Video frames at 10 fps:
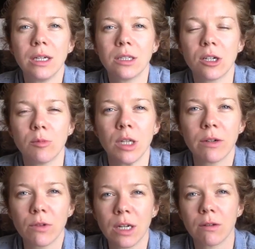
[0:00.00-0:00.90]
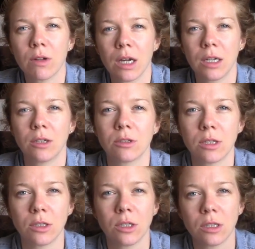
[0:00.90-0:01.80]
terribly afraid of cutting your
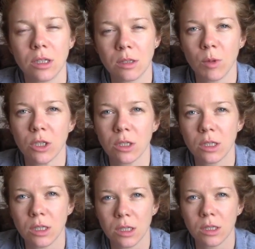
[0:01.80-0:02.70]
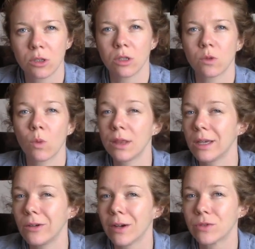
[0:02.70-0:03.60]
stitches, especially since it's just one
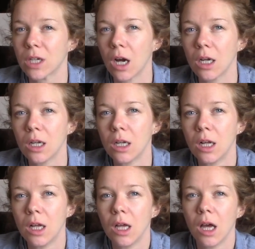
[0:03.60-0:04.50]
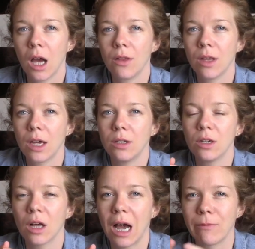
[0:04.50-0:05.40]
that you have to cut, and then
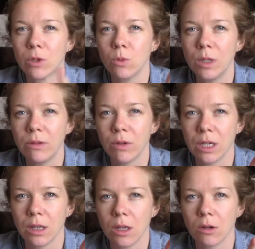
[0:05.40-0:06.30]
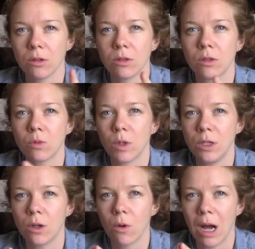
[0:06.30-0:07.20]
you'll have to weave in those when
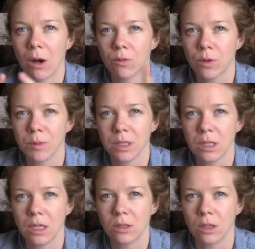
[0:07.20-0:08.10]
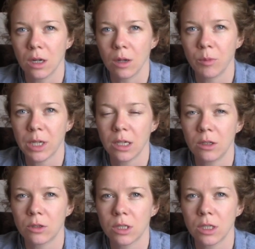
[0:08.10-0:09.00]
you go out from the center, unpicking
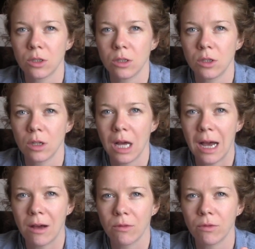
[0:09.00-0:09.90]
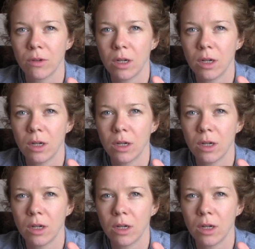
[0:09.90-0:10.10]
your stitches. You'll have,